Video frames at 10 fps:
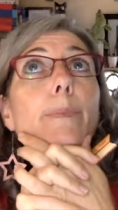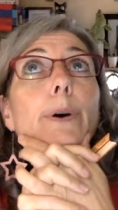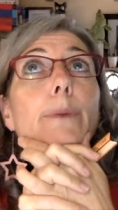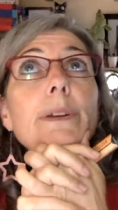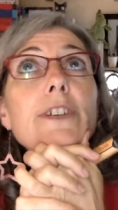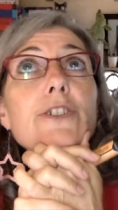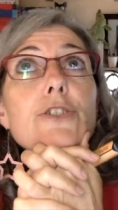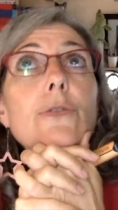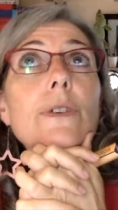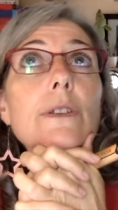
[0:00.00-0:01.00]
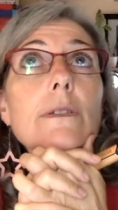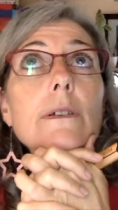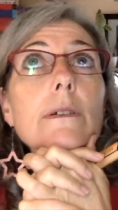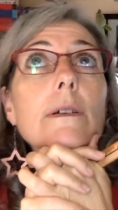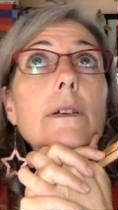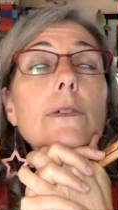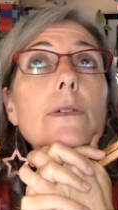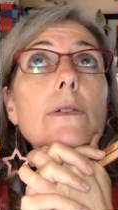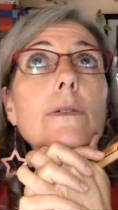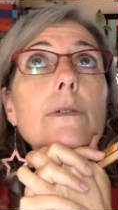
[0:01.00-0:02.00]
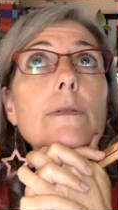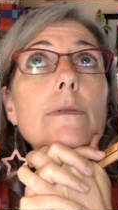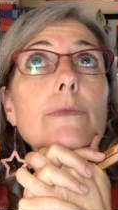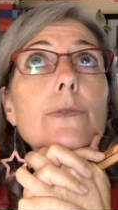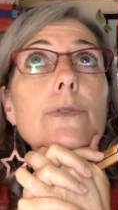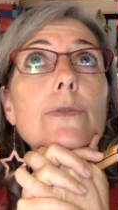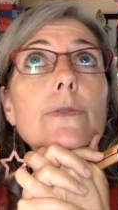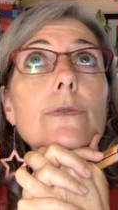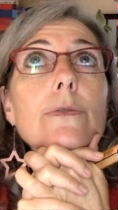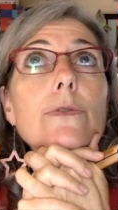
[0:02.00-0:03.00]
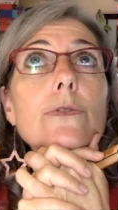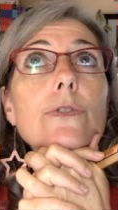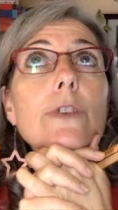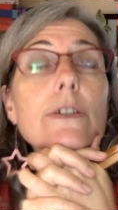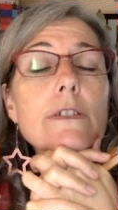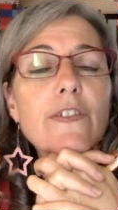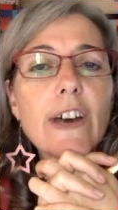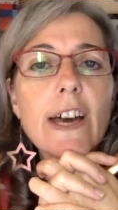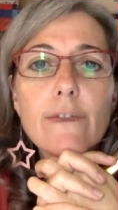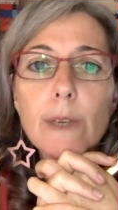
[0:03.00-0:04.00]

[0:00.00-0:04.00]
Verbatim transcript: published in uh, I don't know 2005